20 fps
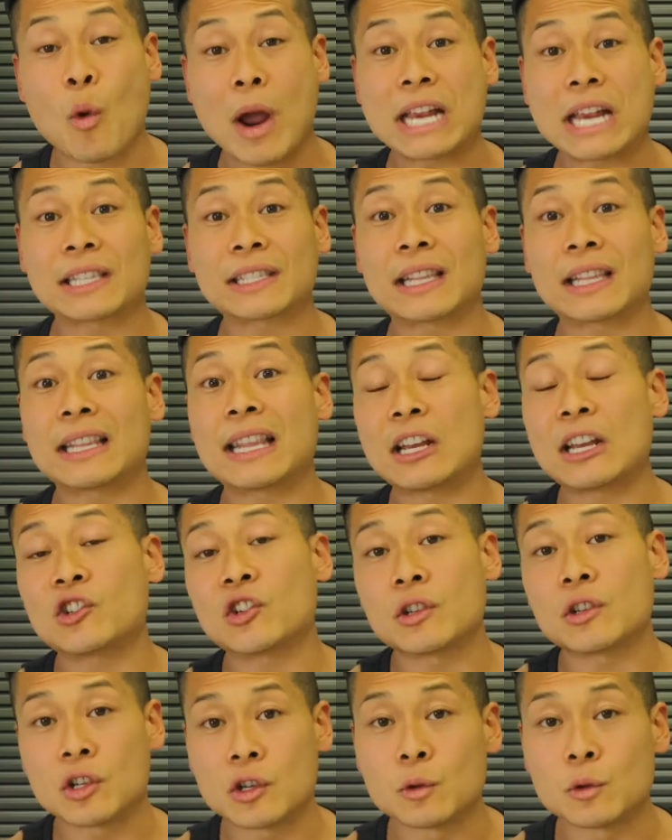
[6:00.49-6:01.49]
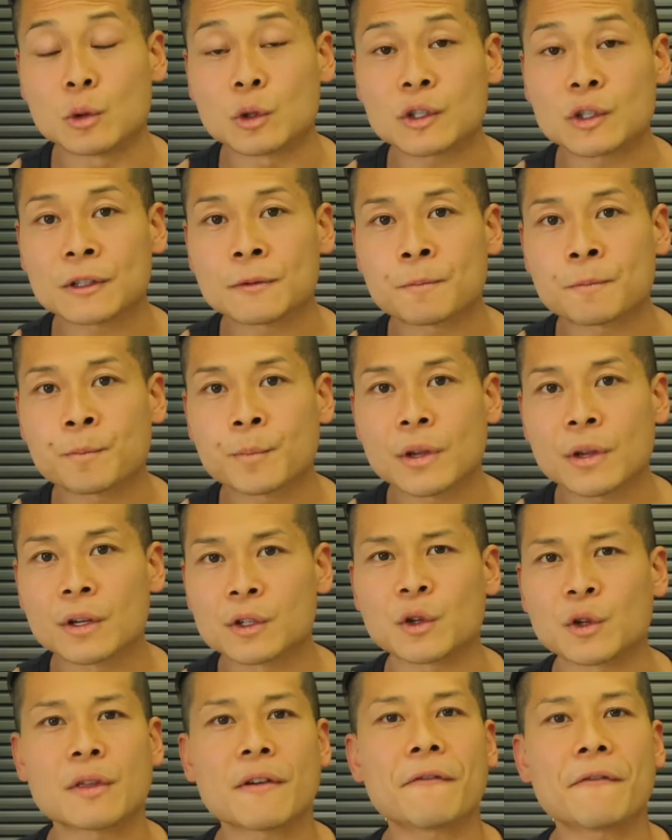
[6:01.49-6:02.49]
weights that they should use.
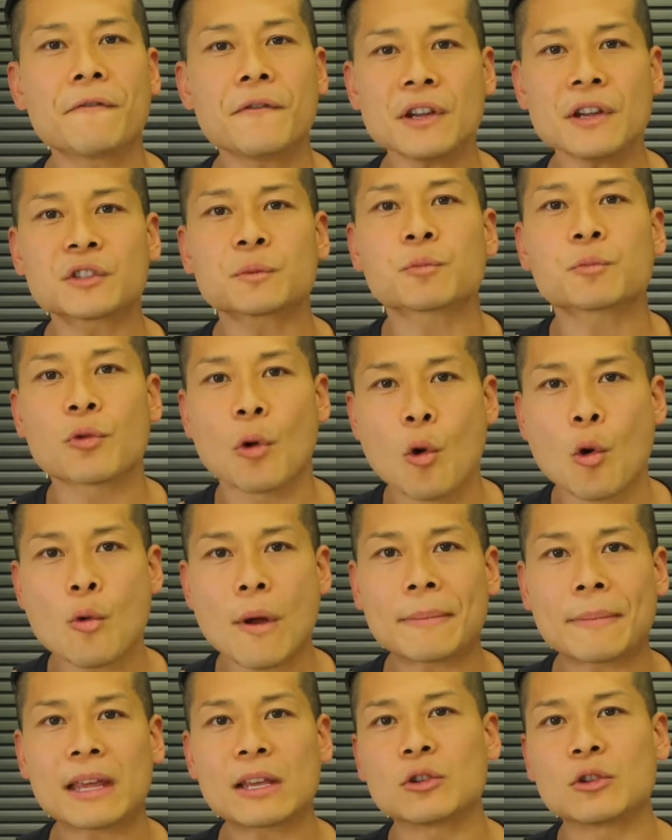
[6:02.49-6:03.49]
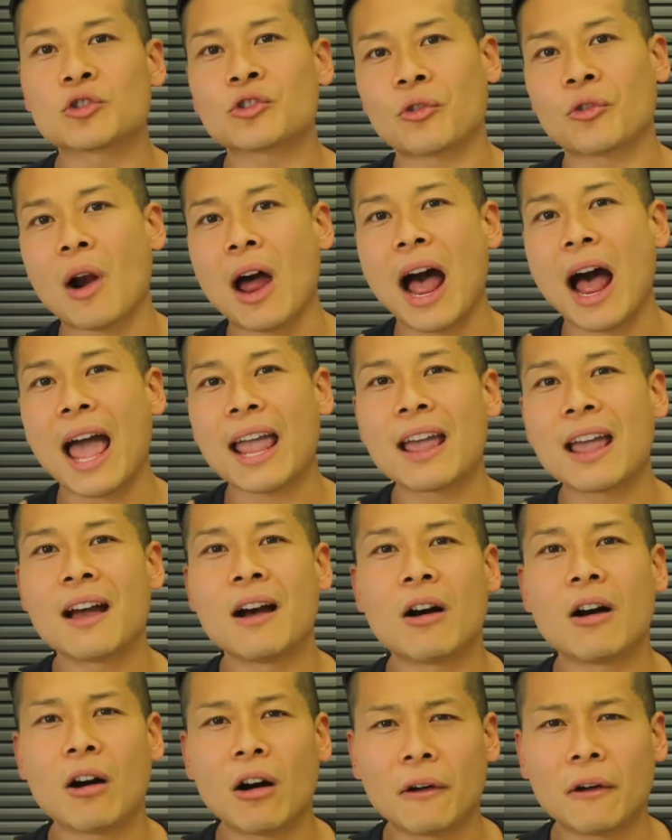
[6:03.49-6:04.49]
So the first program that you try
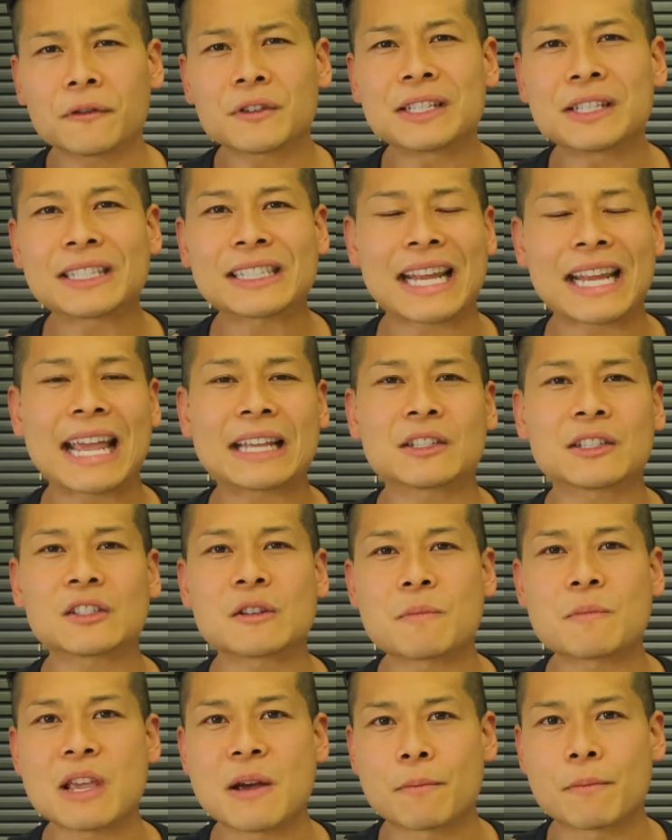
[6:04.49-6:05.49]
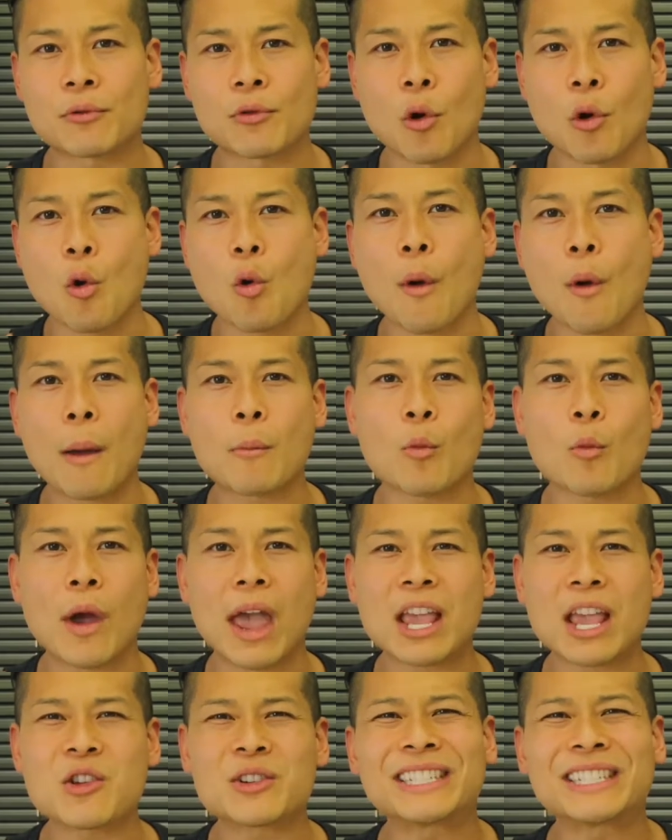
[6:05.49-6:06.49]
often tends to be a program
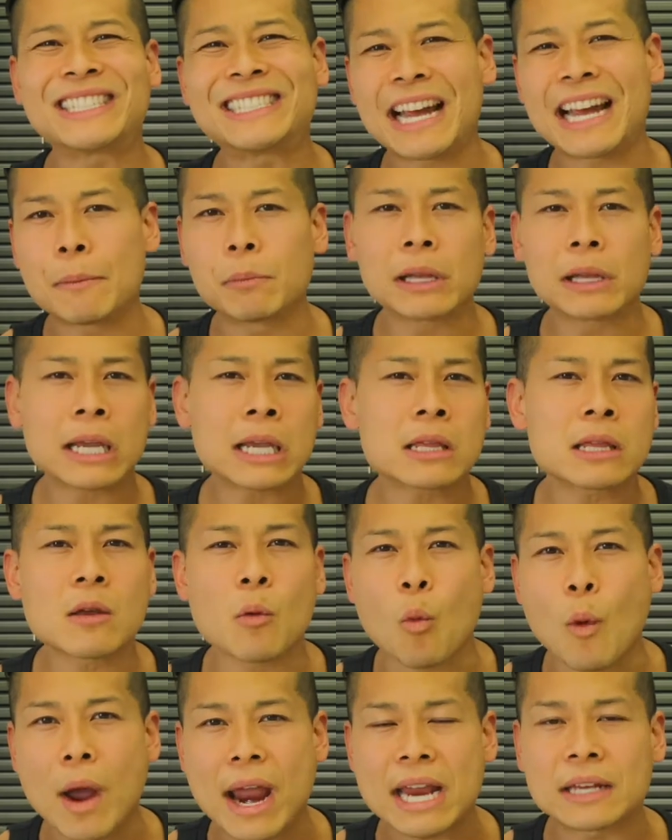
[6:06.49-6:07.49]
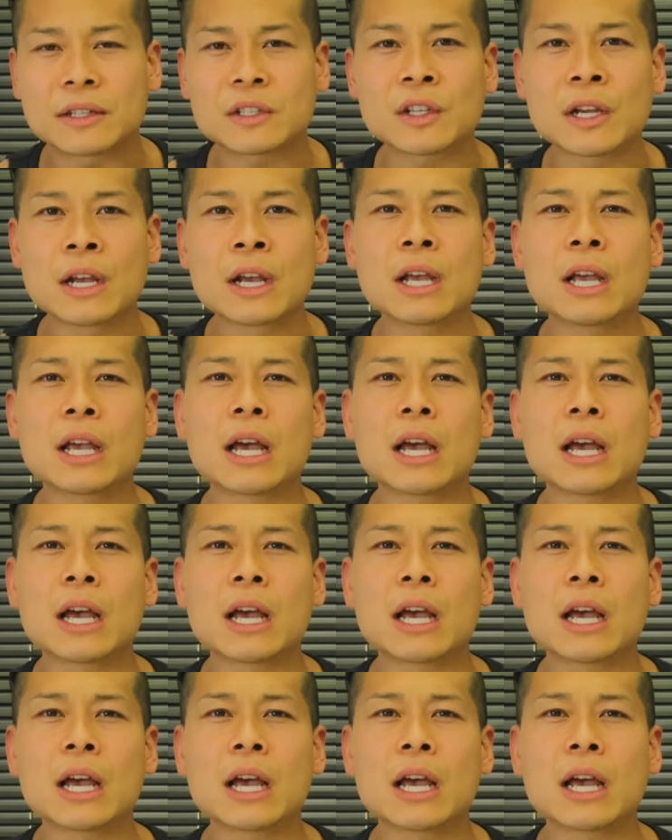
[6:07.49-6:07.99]
where you're dabbling in the weights.